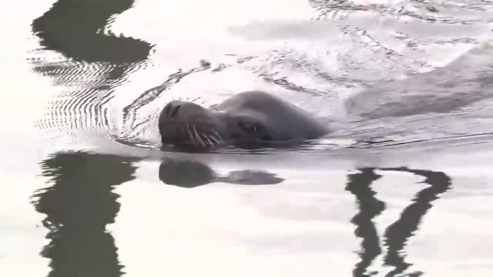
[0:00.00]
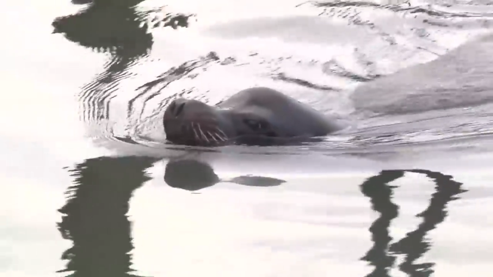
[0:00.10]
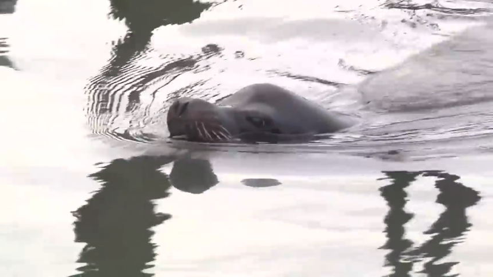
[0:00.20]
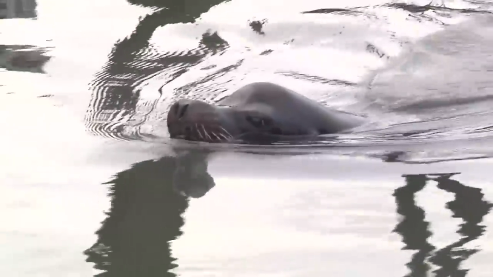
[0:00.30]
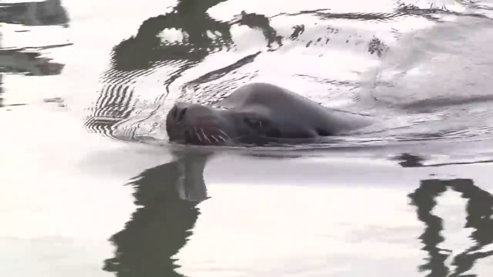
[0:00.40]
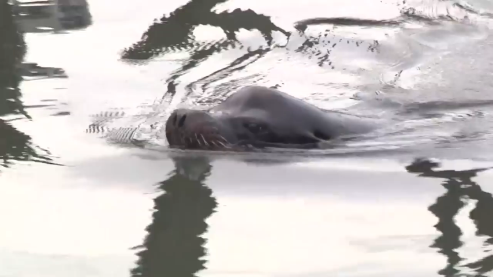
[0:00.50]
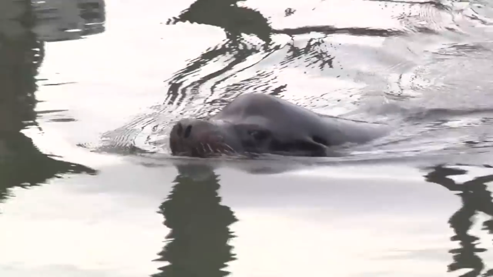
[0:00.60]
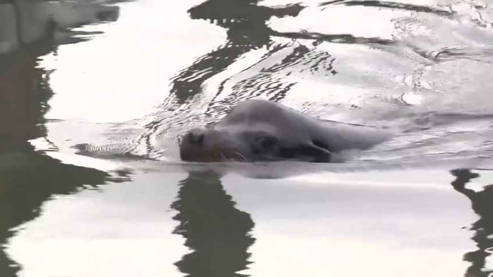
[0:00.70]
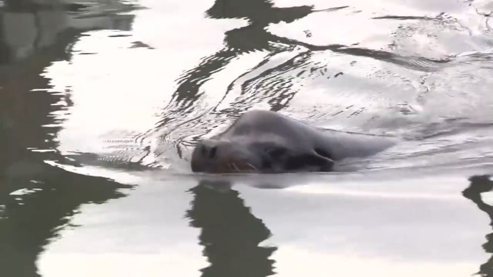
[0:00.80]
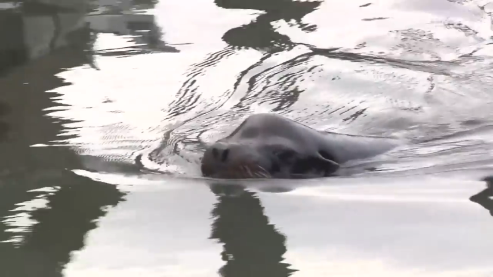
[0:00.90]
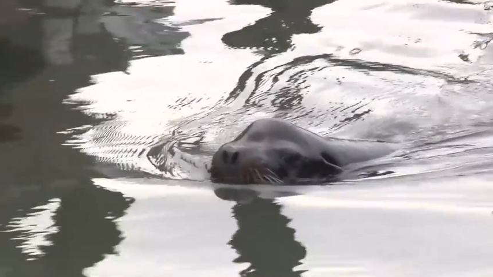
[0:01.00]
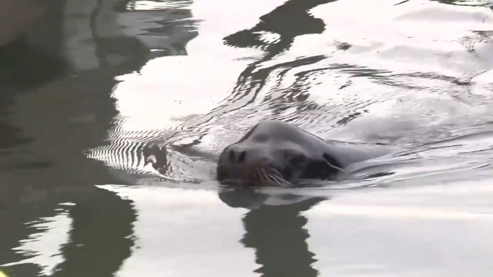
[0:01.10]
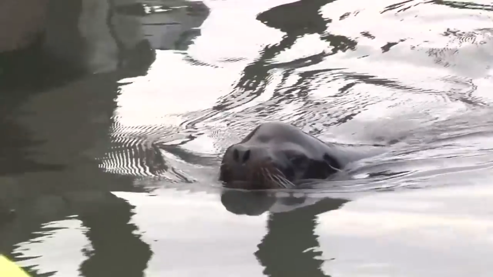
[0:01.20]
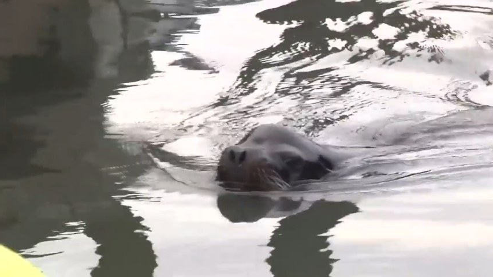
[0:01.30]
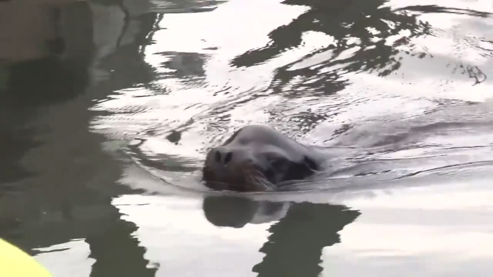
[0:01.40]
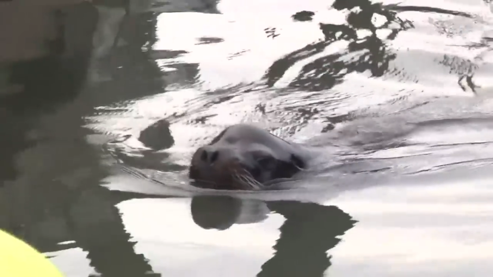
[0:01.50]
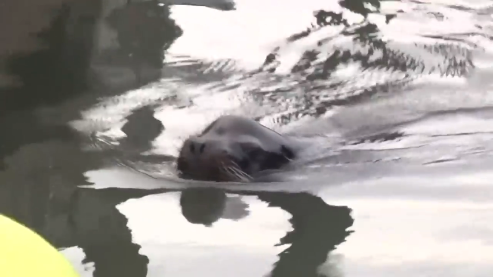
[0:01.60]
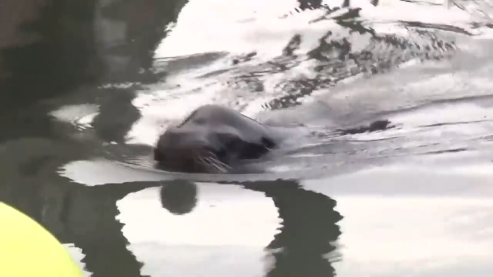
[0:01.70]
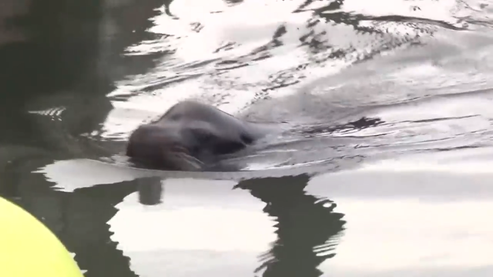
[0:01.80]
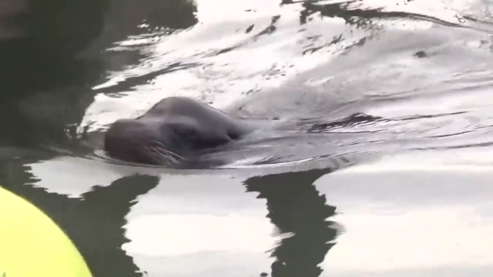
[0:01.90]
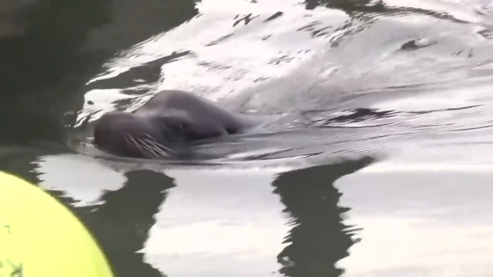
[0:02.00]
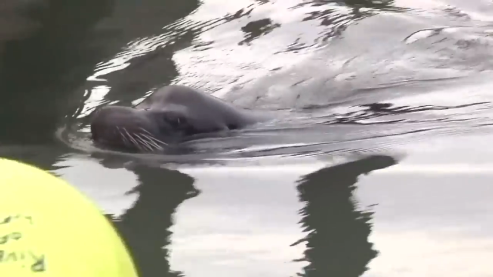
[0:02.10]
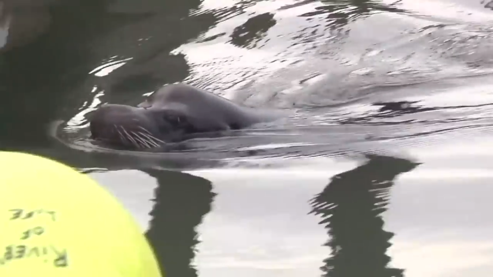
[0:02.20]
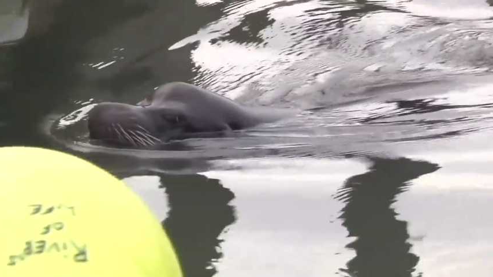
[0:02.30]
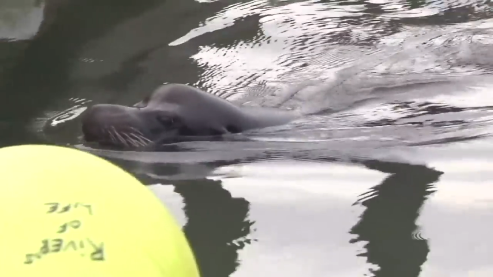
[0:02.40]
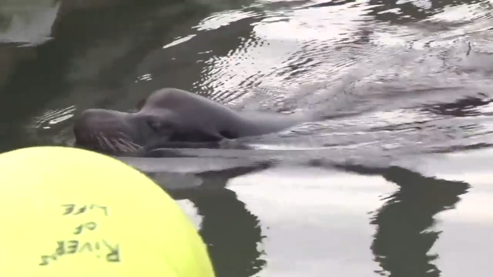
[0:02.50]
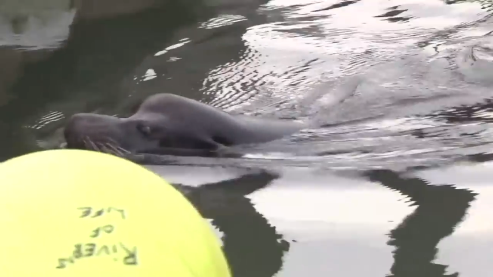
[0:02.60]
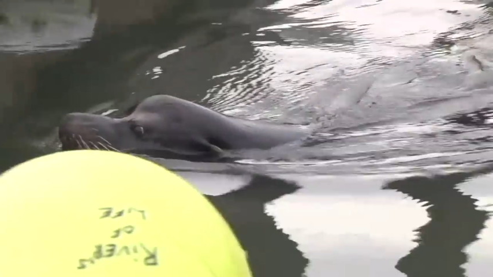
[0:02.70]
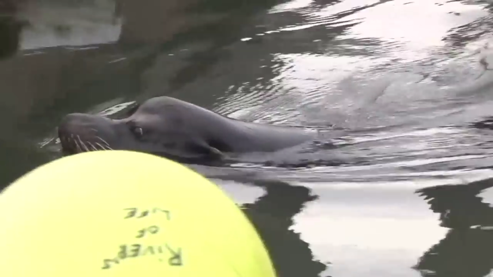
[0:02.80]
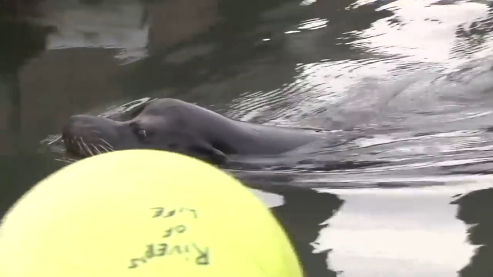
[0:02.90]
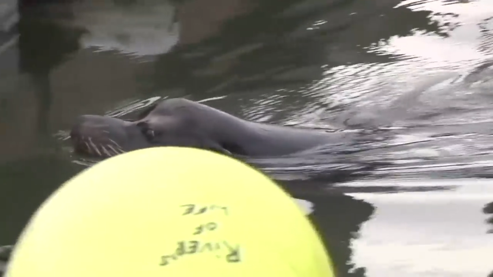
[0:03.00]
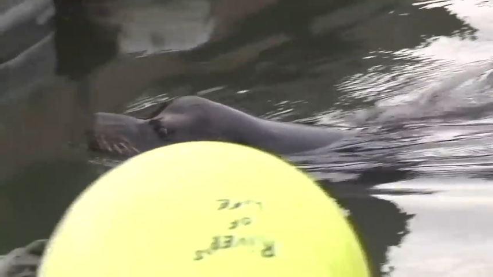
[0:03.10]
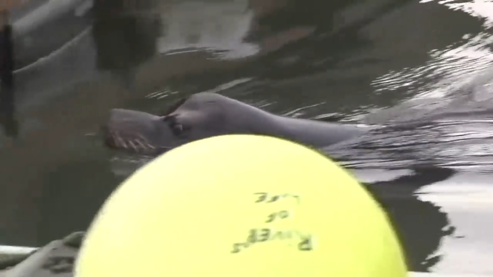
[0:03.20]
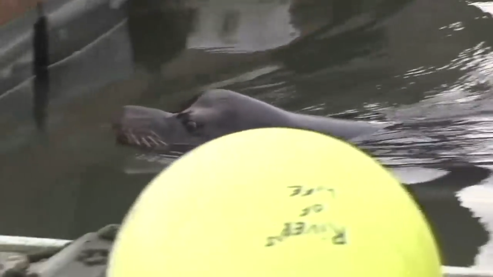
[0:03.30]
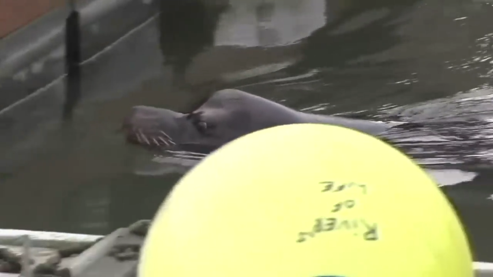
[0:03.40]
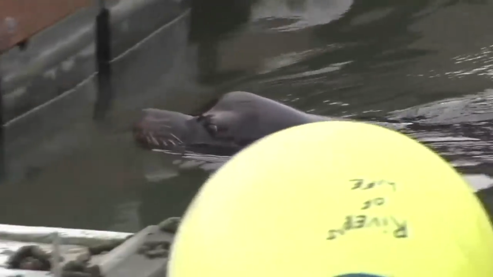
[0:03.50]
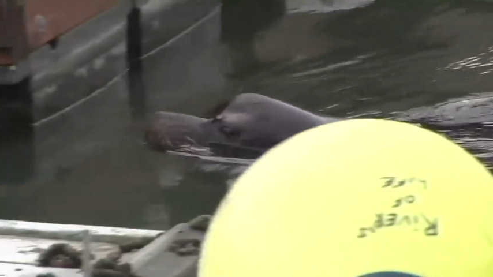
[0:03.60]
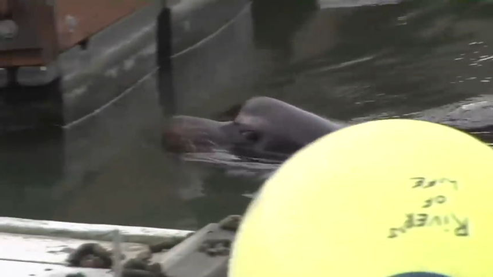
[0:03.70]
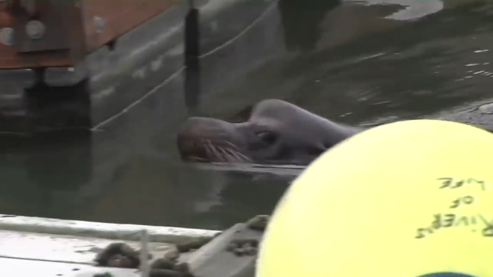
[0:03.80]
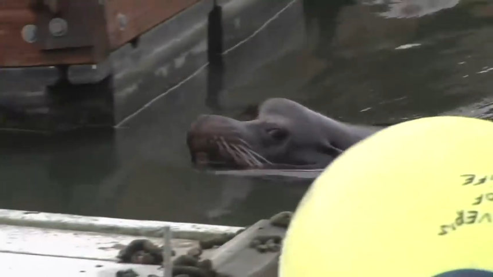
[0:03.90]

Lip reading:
(no speaker visible)